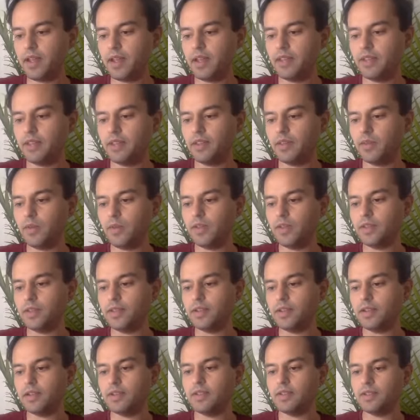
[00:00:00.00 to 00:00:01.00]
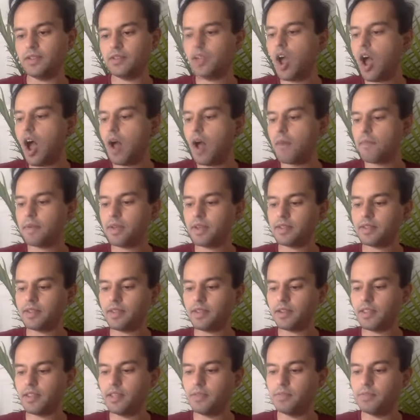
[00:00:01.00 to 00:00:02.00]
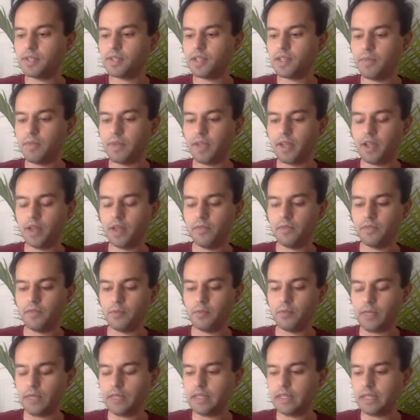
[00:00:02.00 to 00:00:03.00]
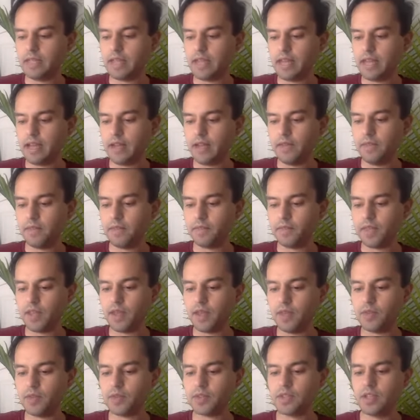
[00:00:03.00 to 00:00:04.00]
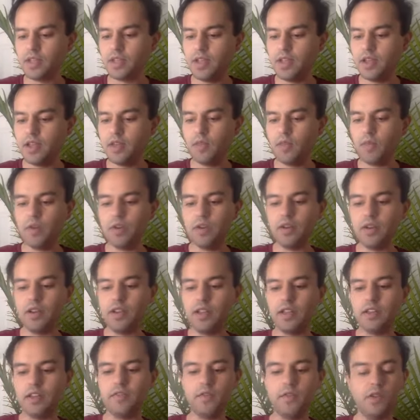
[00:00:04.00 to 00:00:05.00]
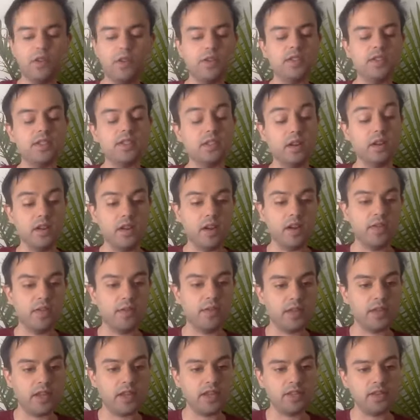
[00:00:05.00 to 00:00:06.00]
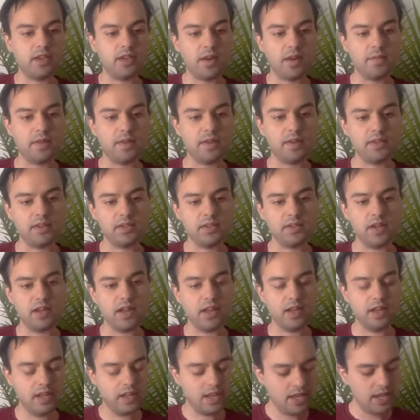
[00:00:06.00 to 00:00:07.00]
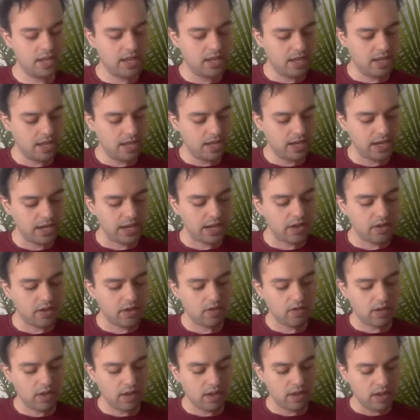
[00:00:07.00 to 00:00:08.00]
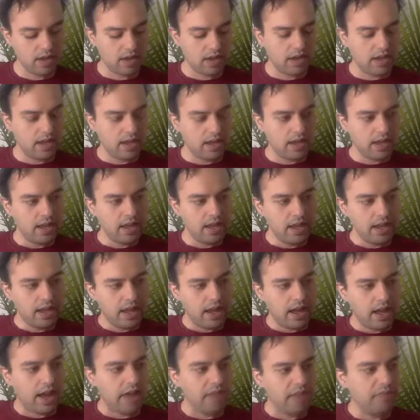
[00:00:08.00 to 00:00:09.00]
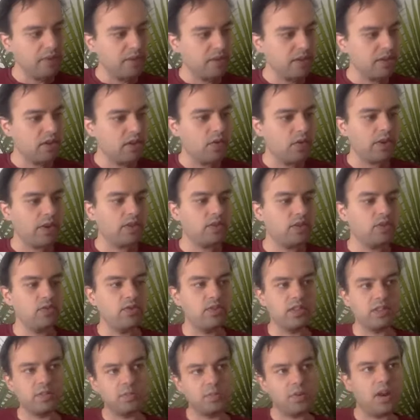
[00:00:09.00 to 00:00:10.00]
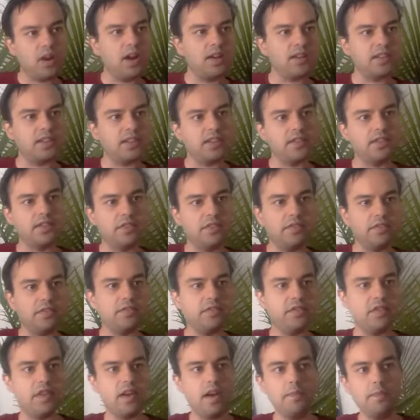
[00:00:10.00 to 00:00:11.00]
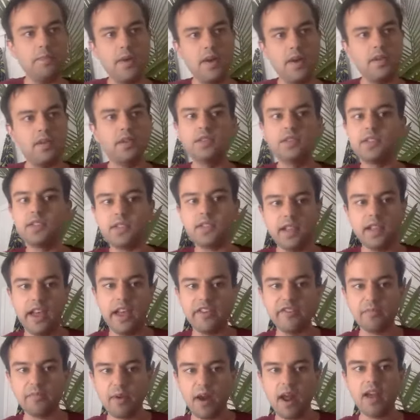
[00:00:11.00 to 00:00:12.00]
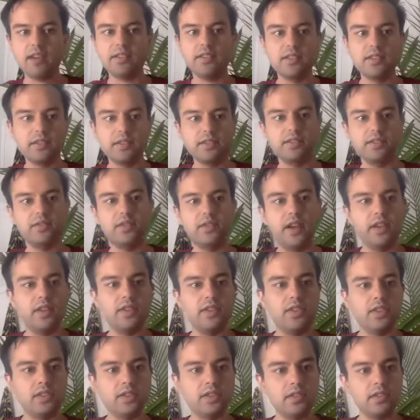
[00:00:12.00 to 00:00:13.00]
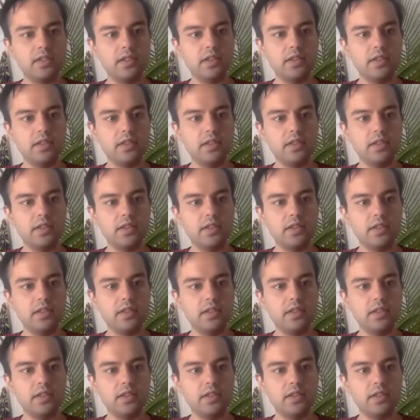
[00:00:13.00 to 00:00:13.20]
there is a topic that keeps coming up for me, and I was wondering if we could start out with that topic today. Now, I've been going through this process of abundance life practice, right? Just